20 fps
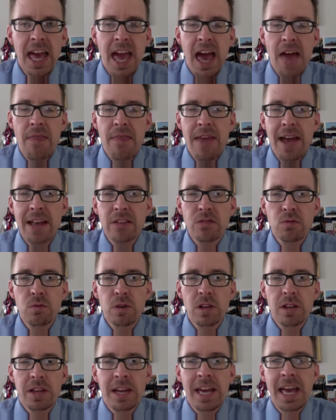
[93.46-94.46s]
And that's
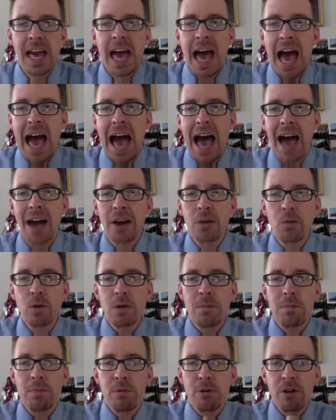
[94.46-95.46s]
really how do we
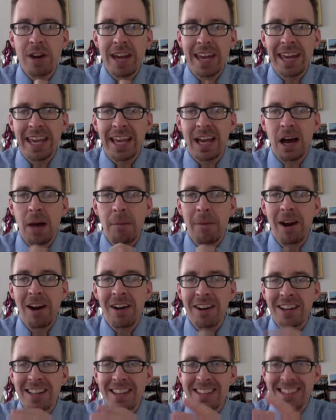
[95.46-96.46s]
bring
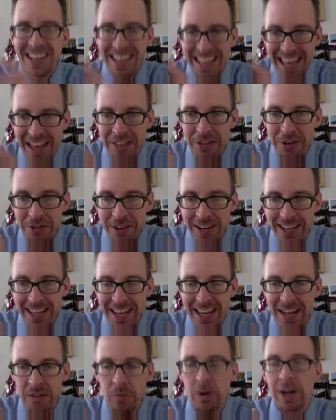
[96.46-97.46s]
America together
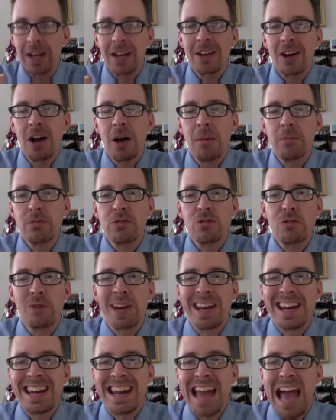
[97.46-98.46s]
again when it comes to
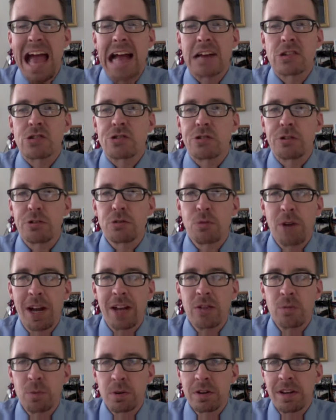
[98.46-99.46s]
a national
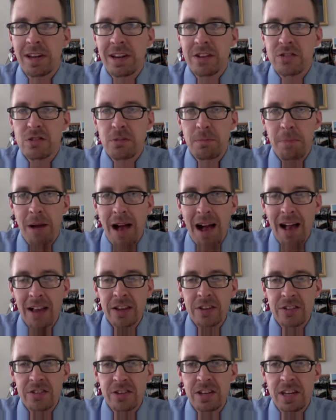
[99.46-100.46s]
transportation
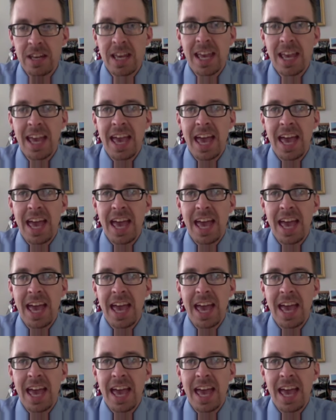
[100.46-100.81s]
policy